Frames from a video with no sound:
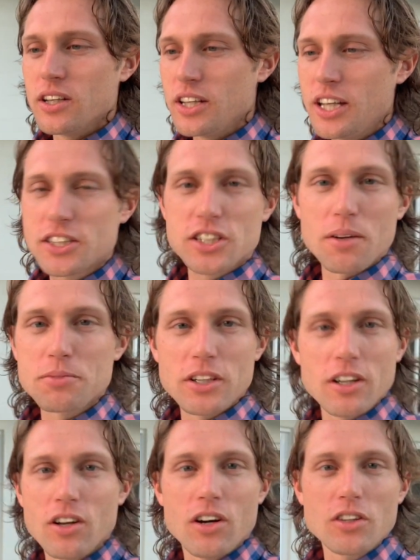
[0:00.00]
Eat something
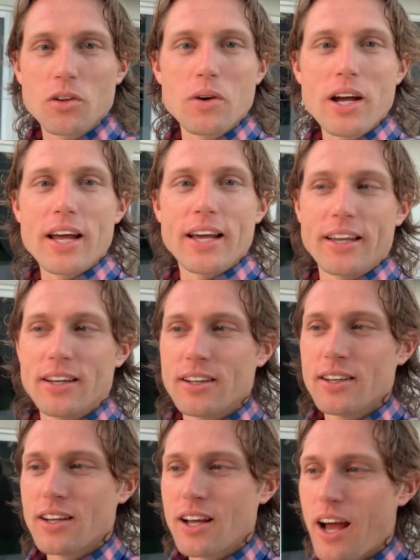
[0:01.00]
along the way.
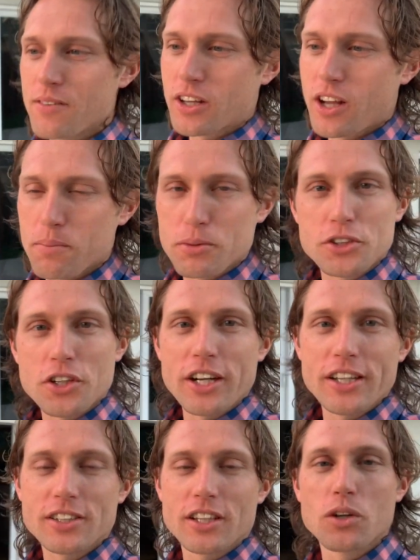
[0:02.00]
Have a couple
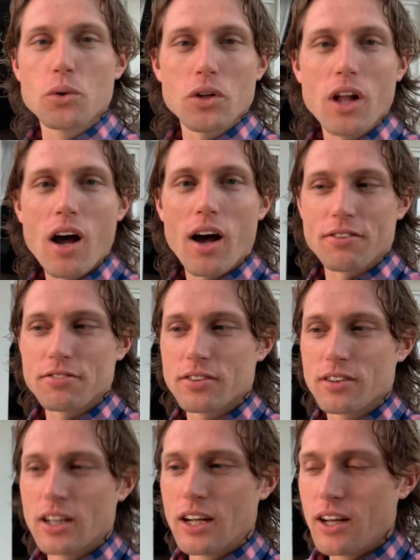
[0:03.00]
drinks to cool off.
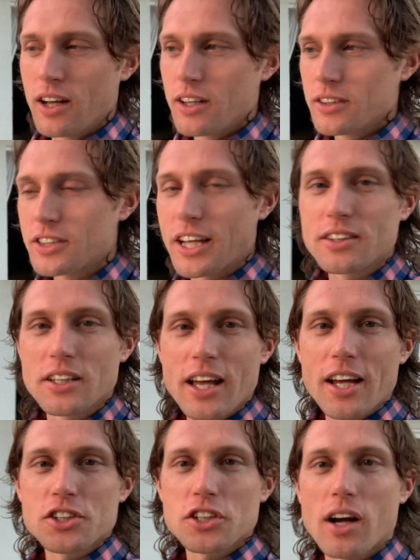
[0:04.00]
Take the
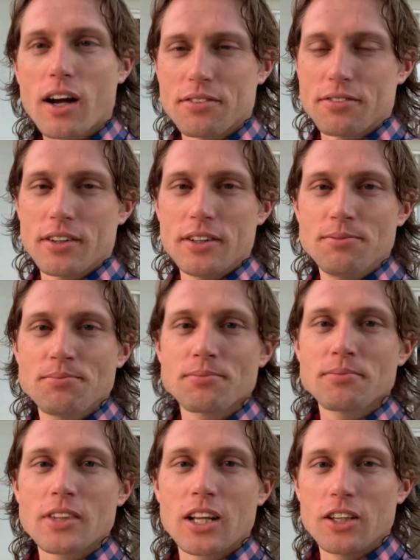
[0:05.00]
edge off.
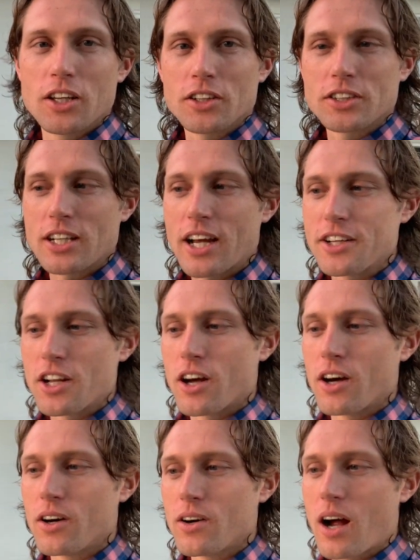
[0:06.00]
Little did I
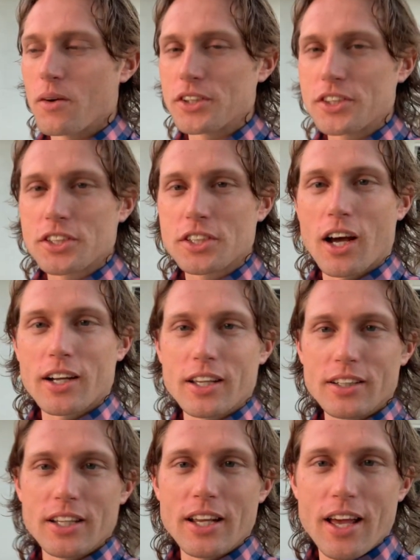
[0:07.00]
know, I was
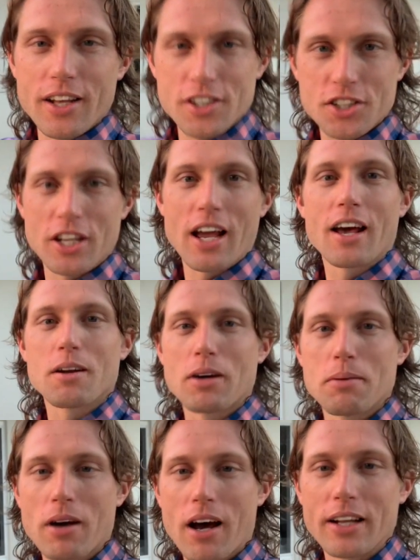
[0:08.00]
sucking the energy out of my
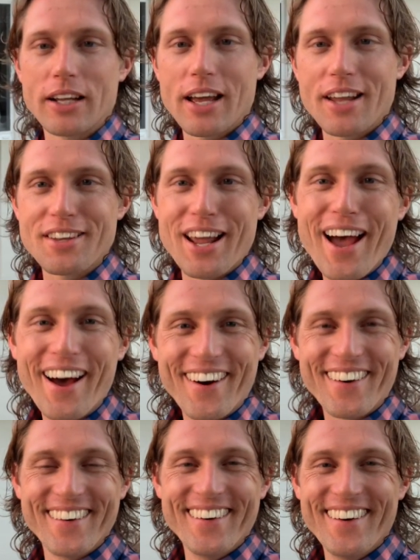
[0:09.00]
body. And
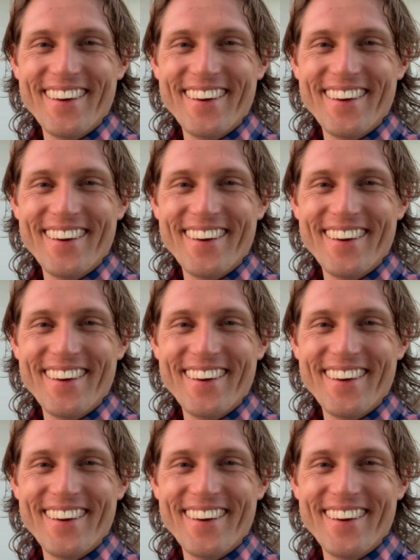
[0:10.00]
now,